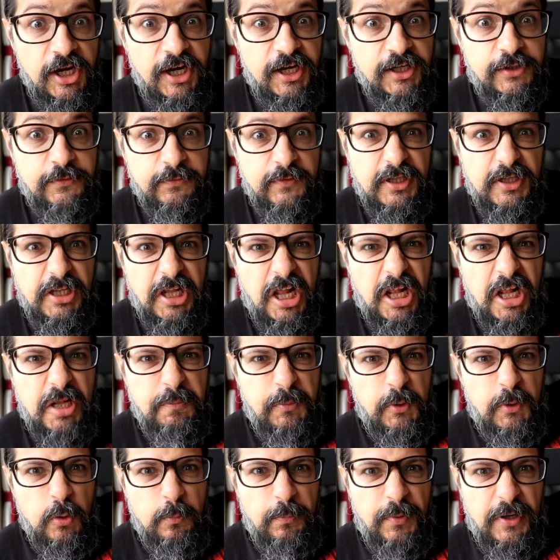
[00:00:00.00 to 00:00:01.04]
It will help
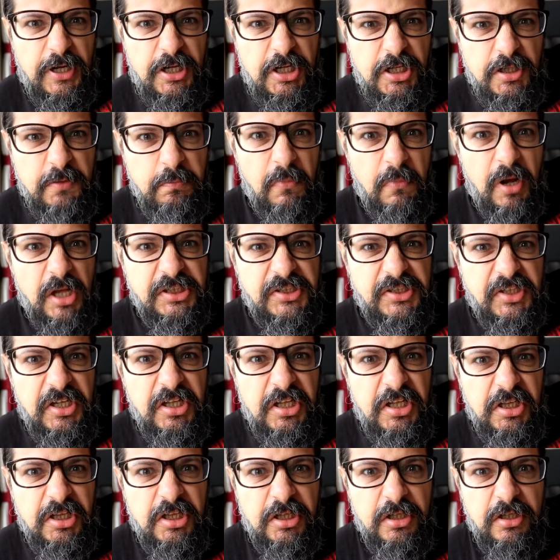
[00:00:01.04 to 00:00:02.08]
you build
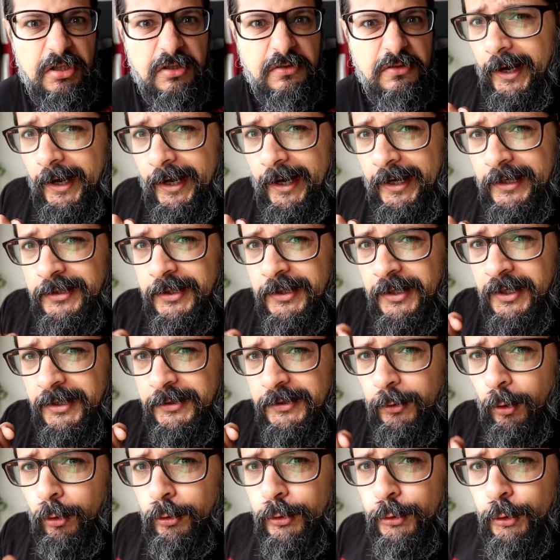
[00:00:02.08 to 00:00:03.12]
muscle and
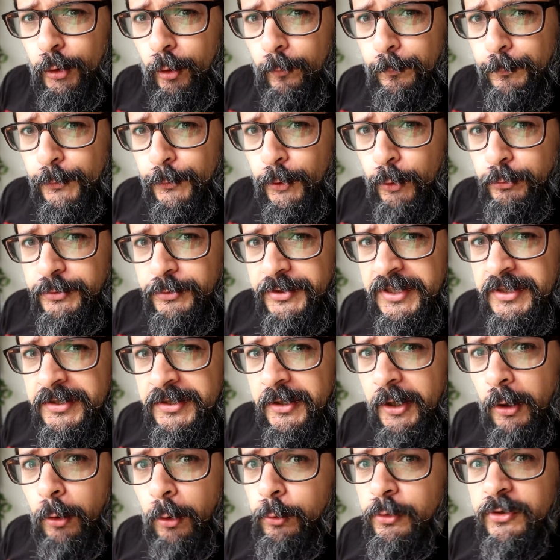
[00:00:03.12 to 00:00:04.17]
hit all your protein
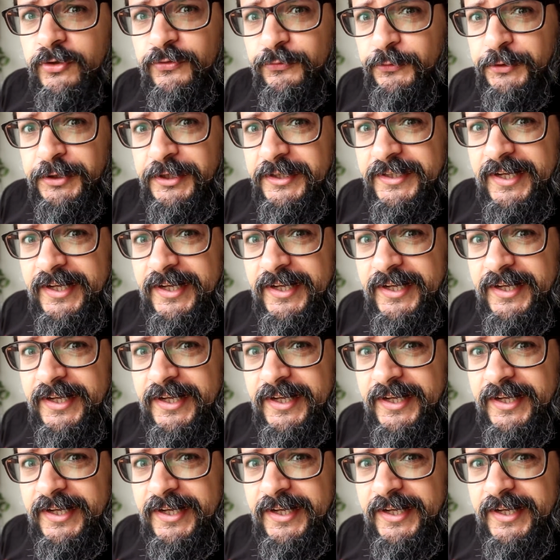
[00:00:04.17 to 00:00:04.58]
goals for the